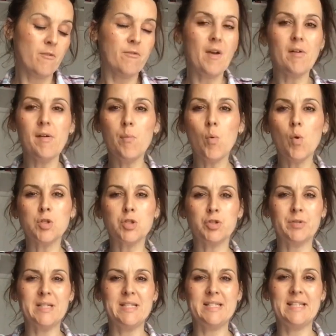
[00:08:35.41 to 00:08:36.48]
very
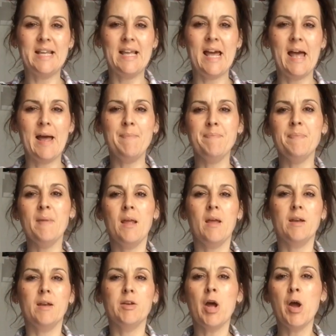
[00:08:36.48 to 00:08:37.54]
watery CM,
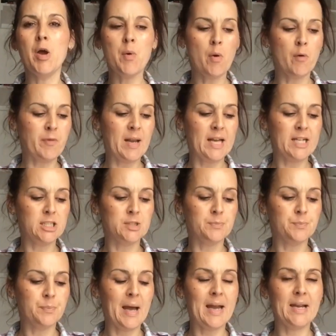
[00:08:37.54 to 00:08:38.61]
no
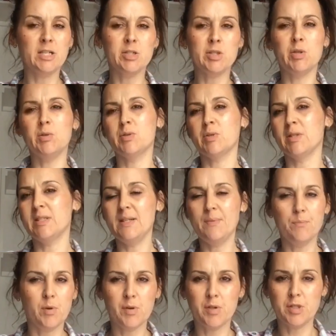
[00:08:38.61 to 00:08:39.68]
ovulation pain at all, so I
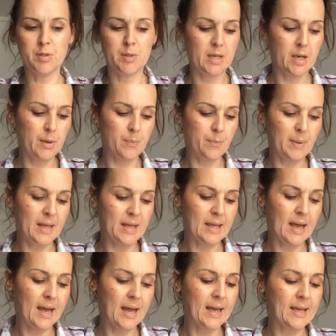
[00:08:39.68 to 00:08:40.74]
didn't bother doing an
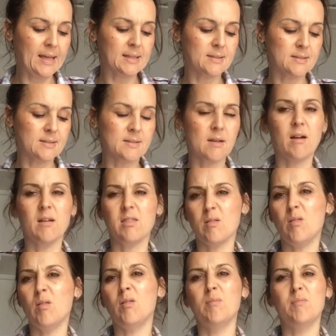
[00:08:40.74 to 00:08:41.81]
OPK because I
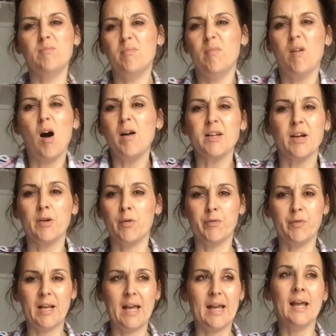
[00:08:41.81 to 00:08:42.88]
thought I don't
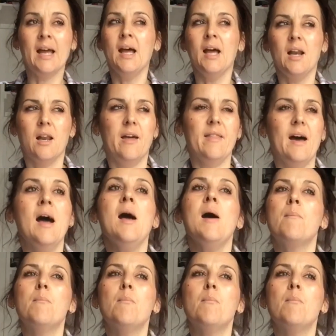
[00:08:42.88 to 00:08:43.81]
ovulate like that.